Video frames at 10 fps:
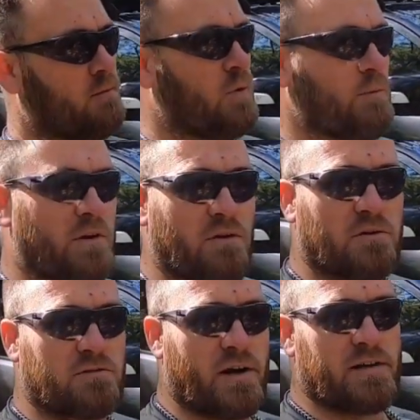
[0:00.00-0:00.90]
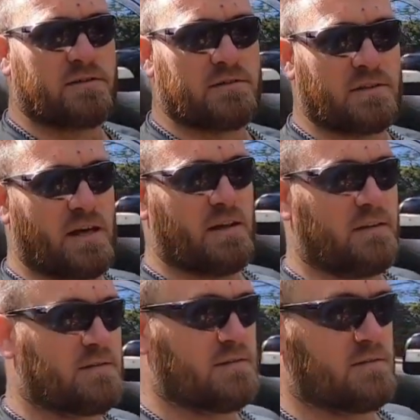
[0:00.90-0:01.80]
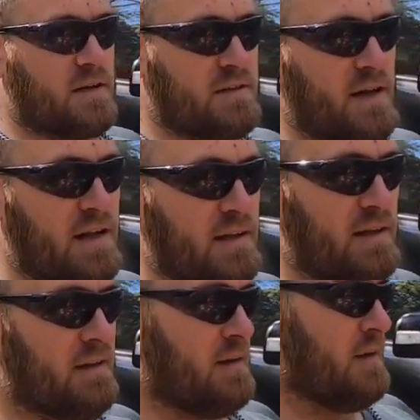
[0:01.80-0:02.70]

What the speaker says: Went with the all-terrains because, again, this is daily.